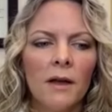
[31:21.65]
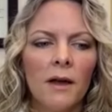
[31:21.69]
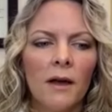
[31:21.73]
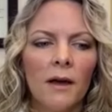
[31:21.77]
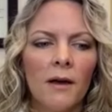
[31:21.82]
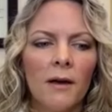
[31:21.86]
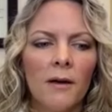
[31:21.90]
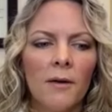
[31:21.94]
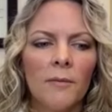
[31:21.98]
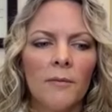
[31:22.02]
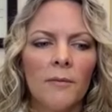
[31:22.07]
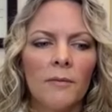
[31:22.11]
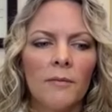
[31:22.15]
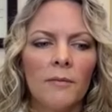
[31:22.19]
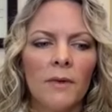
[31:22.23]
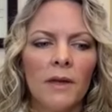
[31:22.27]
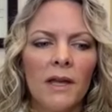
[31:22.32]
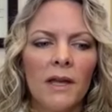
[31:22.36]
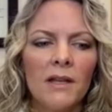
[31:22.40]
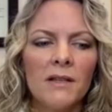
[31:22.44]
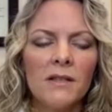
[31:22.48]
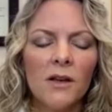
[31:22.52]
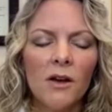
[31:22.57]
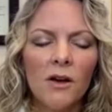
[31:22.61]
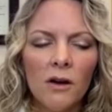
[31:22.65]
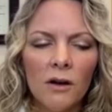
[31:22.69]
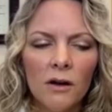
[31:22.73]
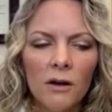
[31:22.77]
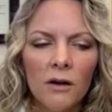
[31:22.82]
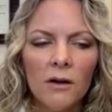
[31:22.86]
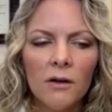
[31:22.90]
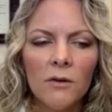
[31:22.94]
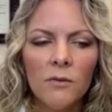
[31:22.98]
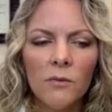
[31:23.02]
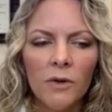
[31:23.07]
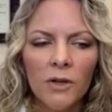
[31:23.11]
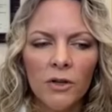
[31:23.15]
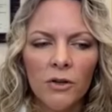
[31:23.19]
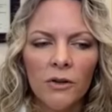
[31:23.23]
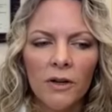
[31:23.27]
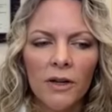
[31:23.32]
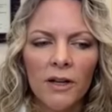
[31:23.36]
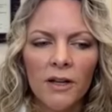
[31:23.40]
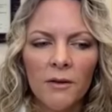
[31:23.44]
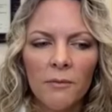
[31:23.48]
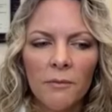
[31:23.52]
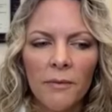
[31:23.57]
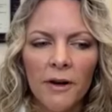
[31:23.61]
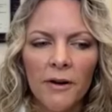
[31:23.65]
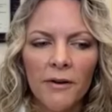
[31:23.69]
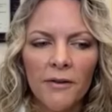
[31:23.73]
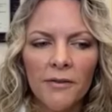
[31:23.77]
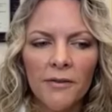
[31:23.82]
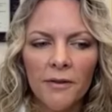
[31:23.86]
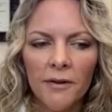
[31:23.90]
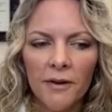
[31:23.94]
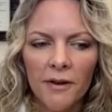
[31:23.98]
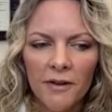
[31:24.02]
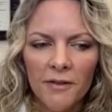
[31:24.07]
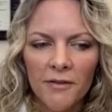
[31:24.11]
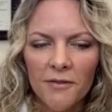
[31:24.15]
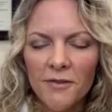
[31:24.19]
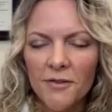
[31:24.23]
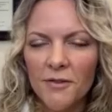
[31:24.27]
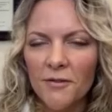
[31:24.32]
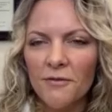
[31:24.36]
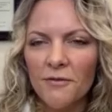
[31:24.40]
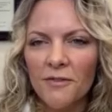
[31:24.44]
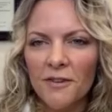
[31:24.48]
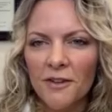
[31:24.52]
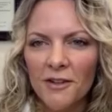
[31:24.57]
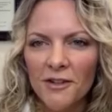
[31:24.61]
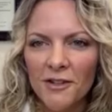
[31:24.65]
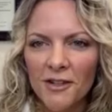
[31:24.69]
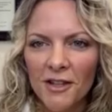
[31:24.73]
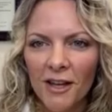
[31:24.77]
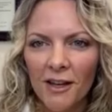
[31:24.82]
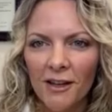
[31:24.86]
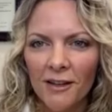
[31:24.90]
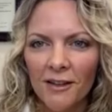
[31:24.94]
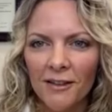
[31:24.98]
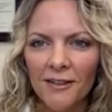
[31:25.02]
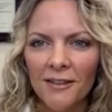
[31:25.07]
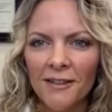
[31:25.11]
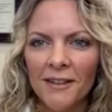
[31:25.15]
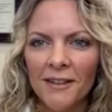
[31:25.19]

It's hard when you're in a marathon and there's no finish line.